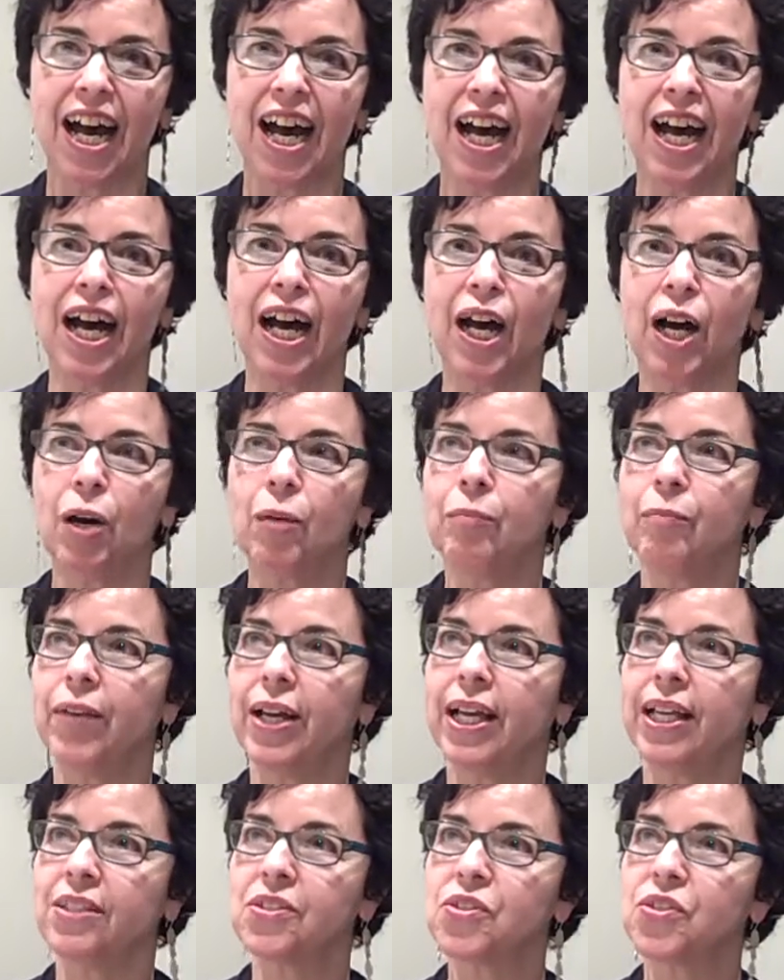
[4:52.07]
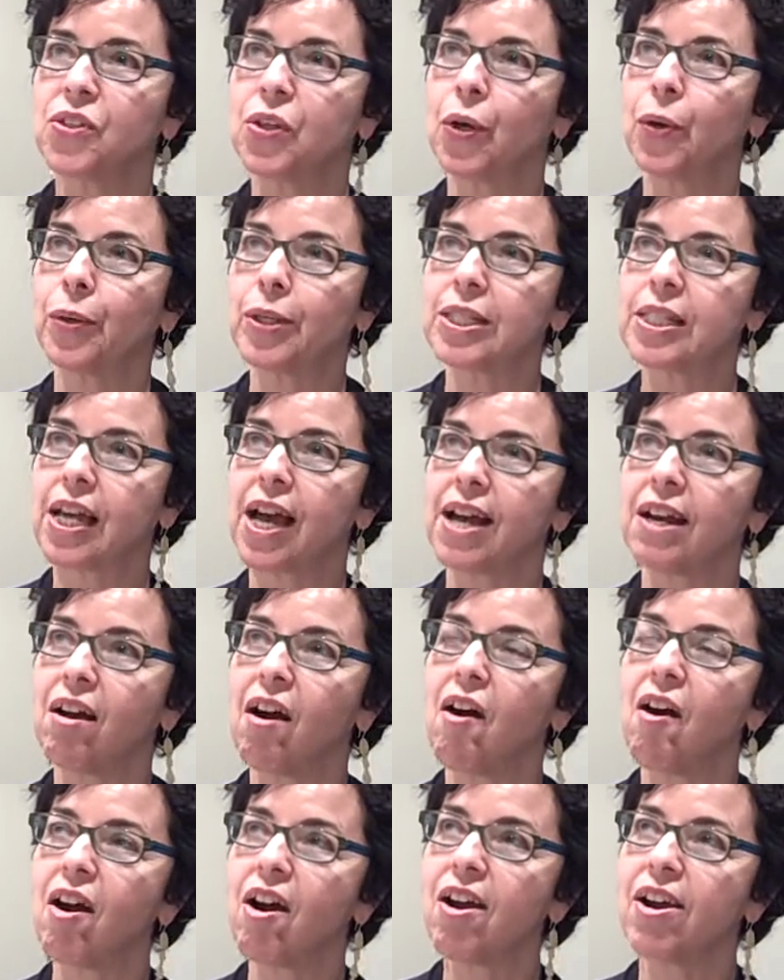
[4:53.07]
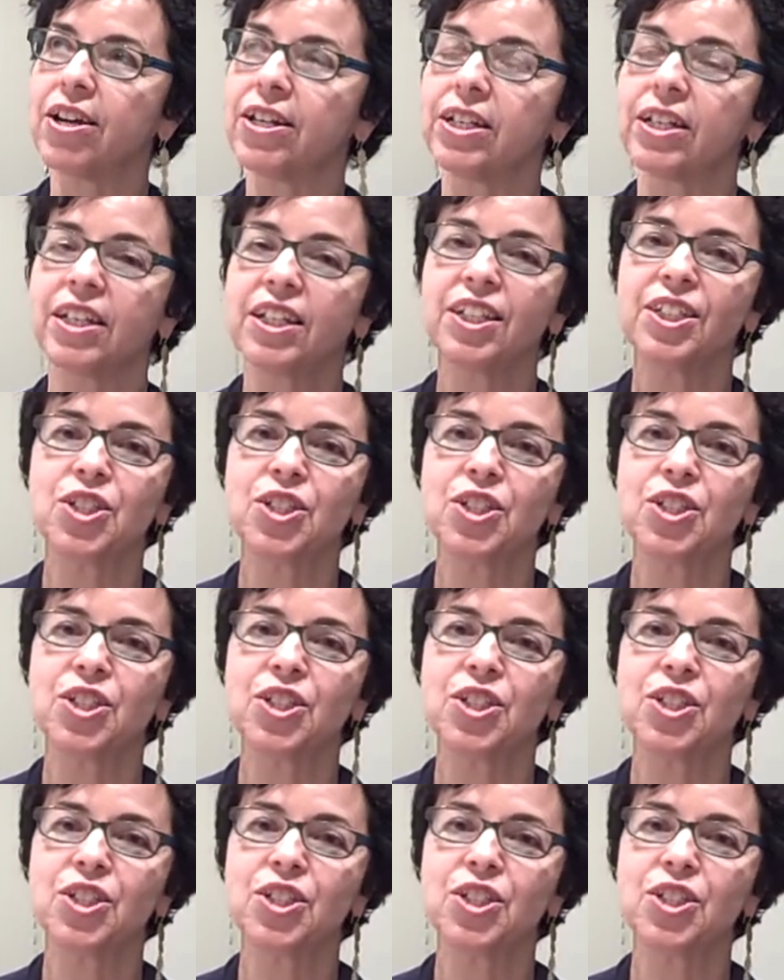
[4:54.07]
Um, and so it's kind of hard